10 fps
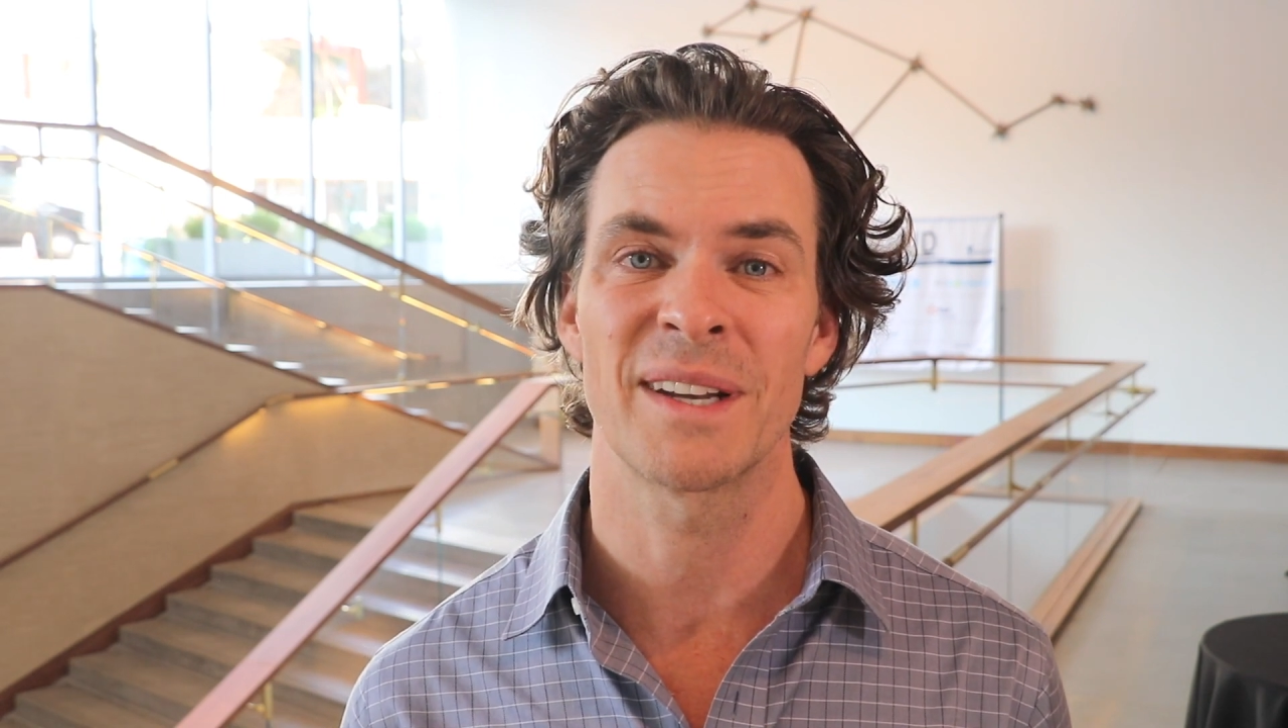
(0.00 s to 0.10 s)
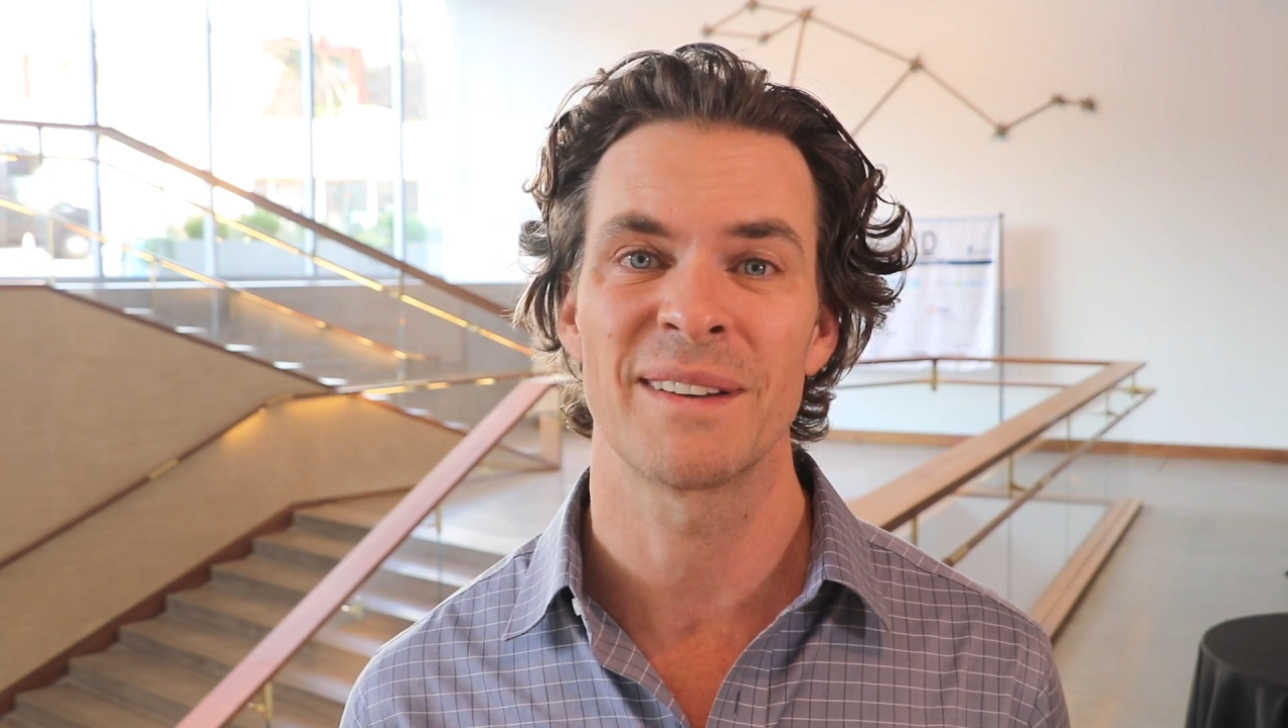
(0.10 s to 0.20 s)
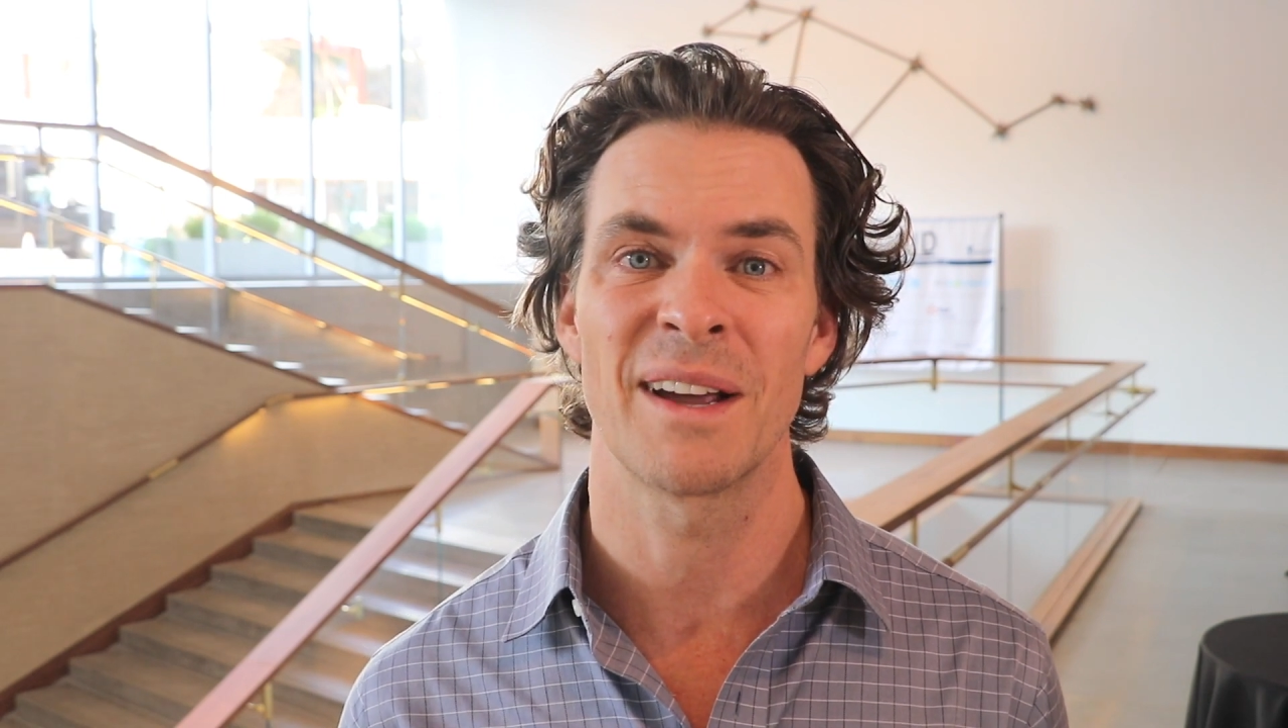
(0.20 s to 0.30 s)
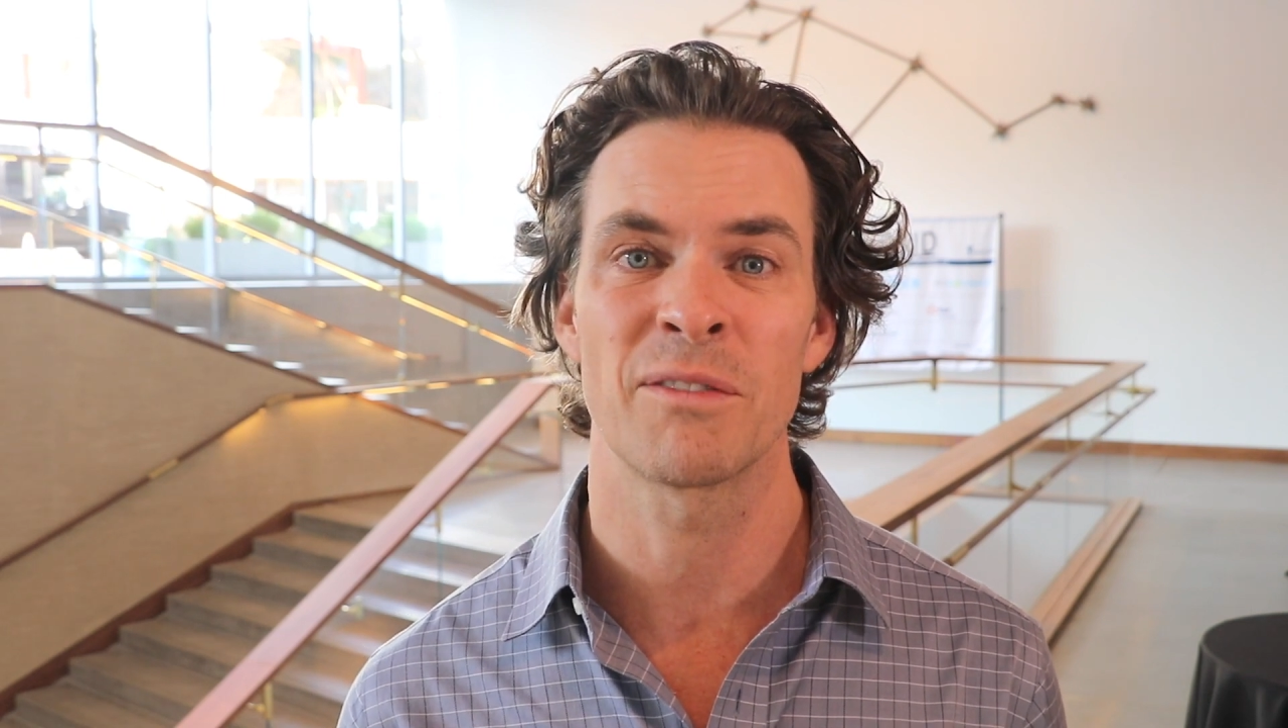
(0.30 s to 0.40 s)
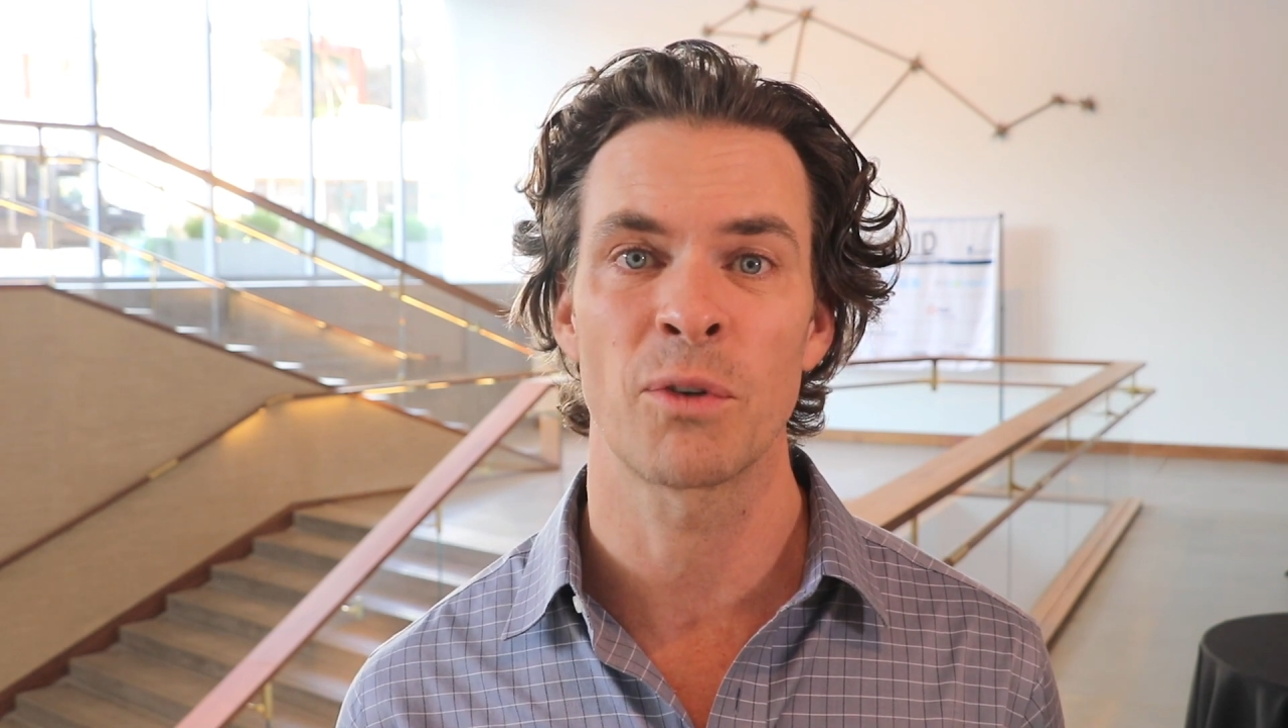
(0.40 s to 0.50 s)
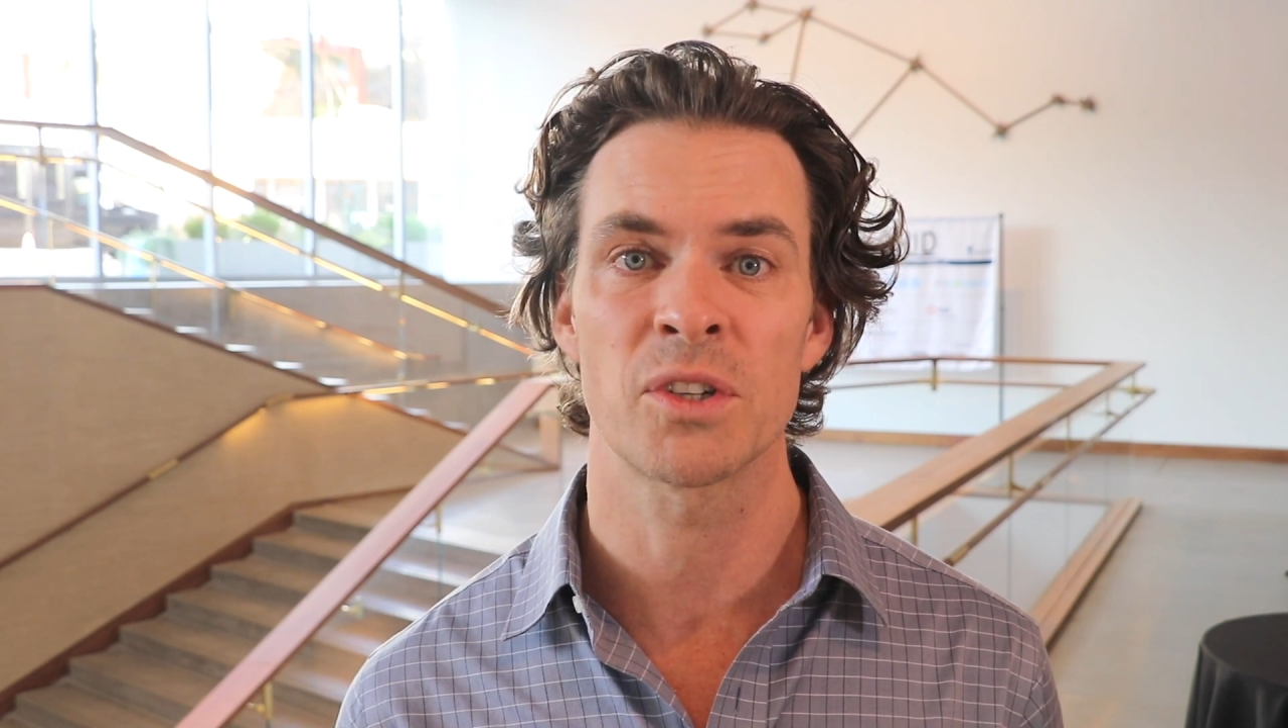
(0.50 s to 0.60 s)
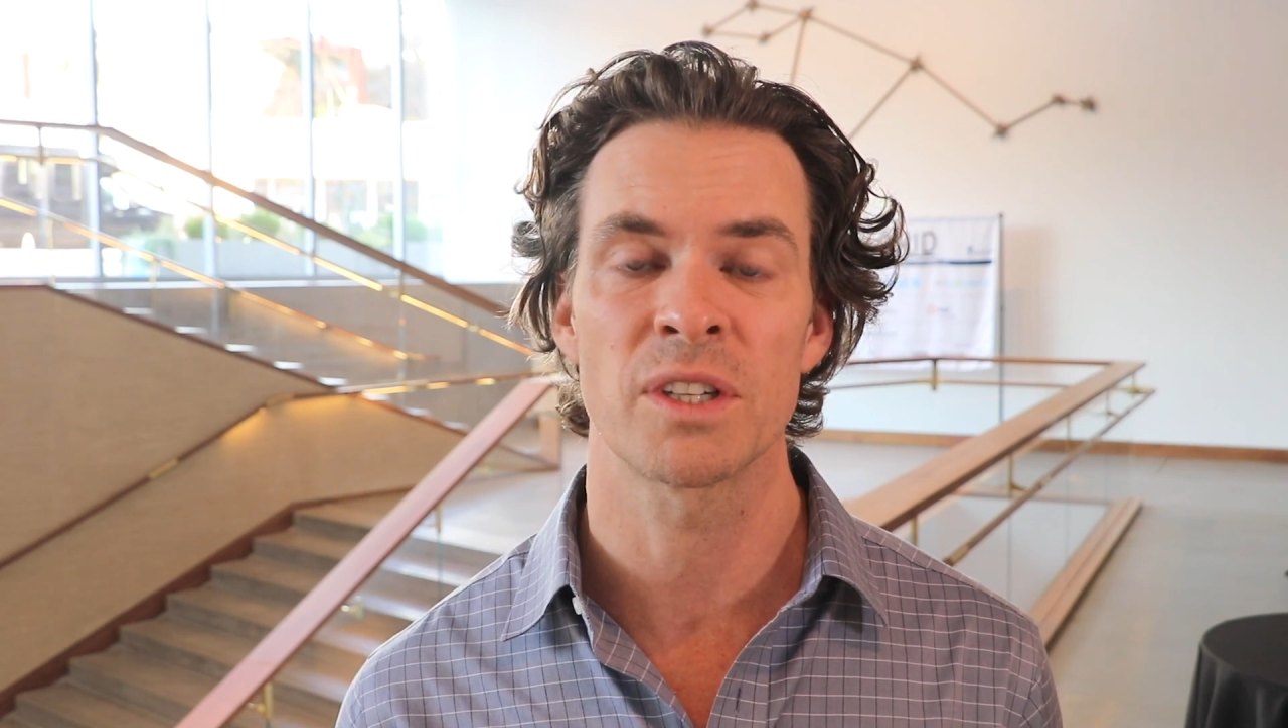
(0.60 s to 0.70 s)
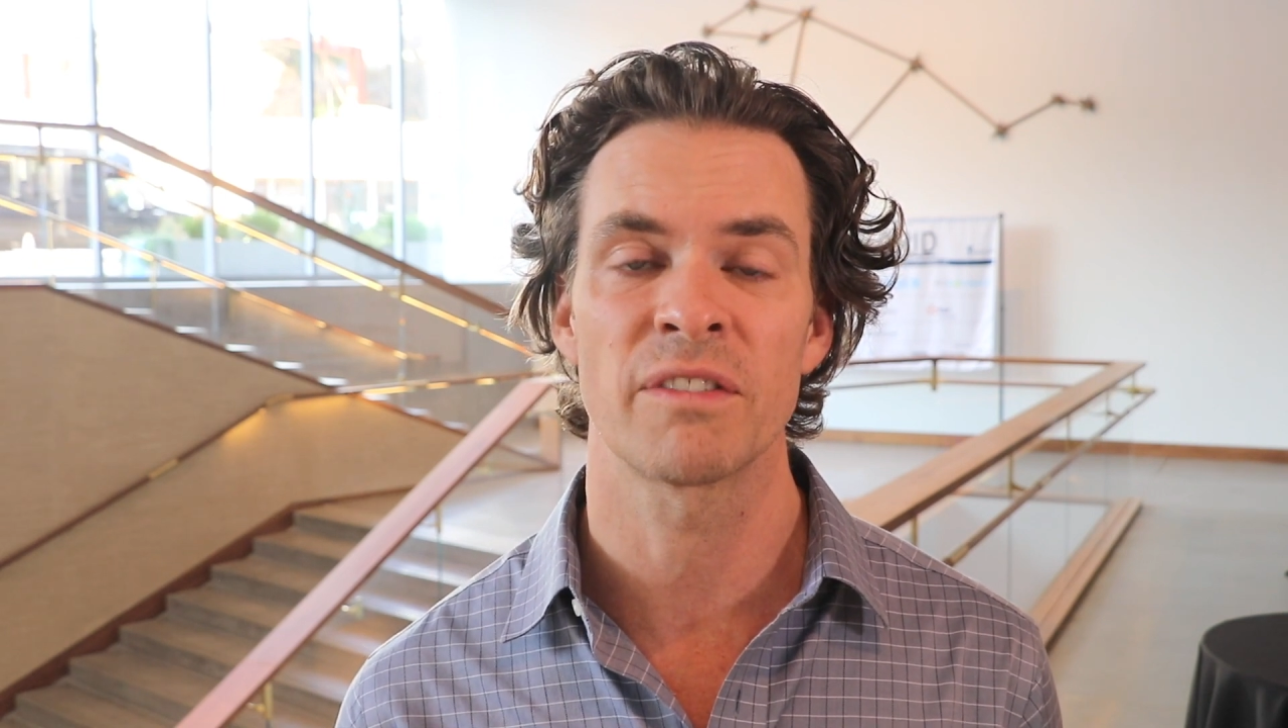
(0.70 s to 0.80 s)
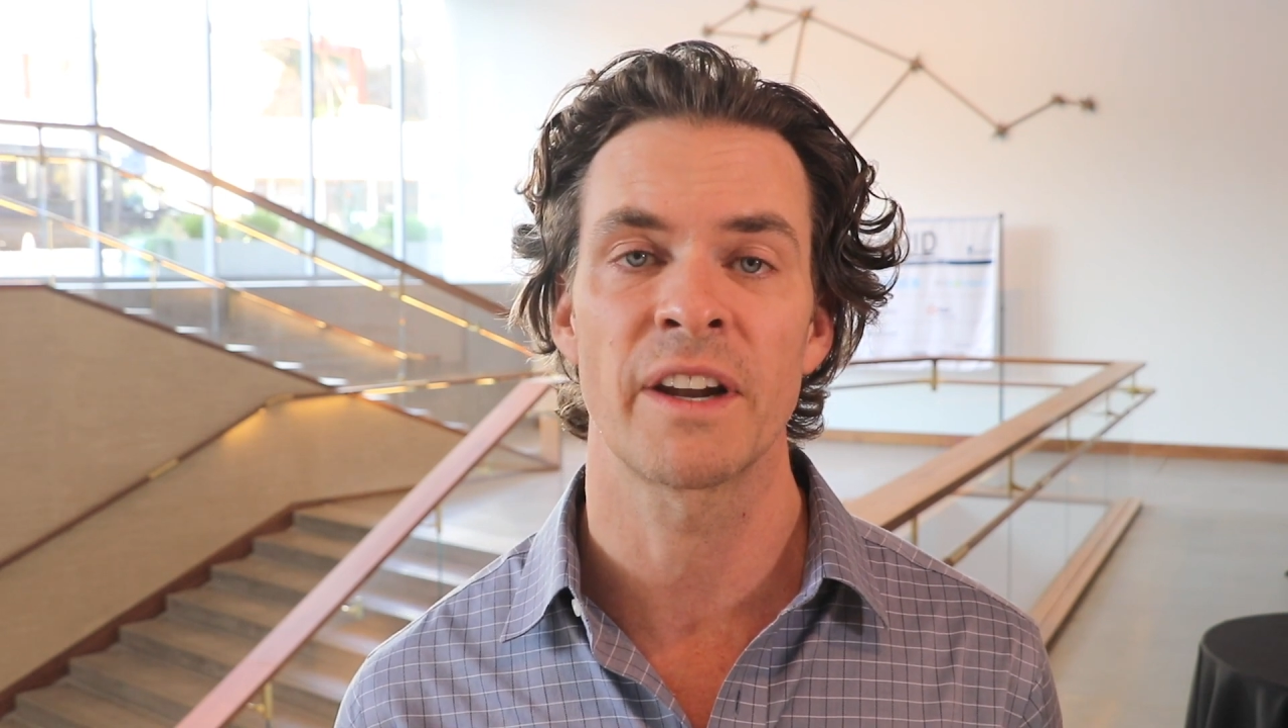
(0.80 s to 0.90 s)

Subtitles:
an unfortunate